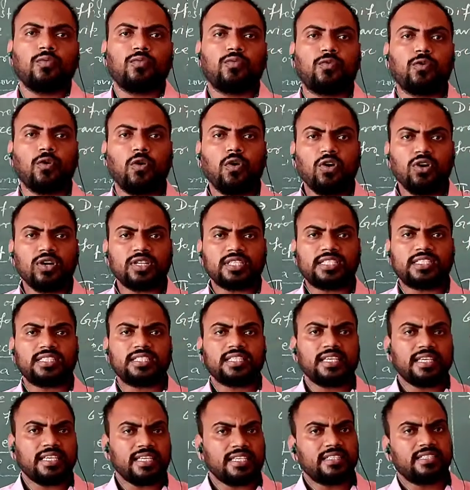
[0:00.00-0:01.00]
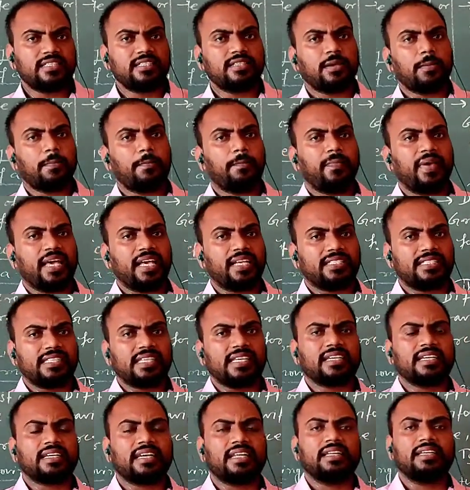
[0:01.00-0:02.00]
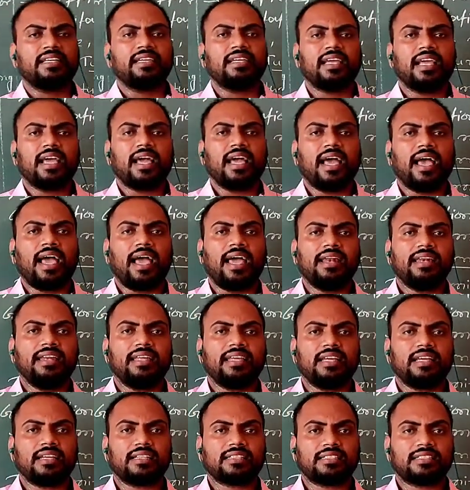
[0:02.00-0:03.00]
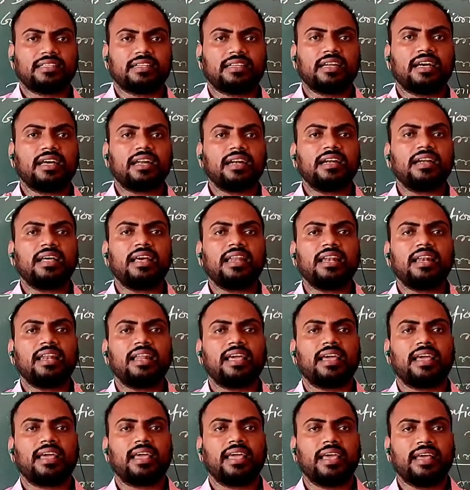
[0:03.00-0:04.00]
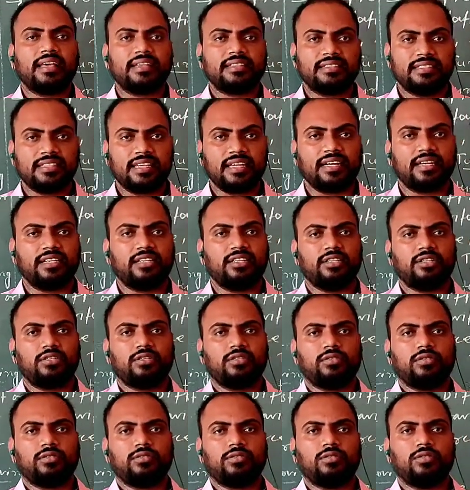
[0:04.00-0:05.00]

Force is basically an external agent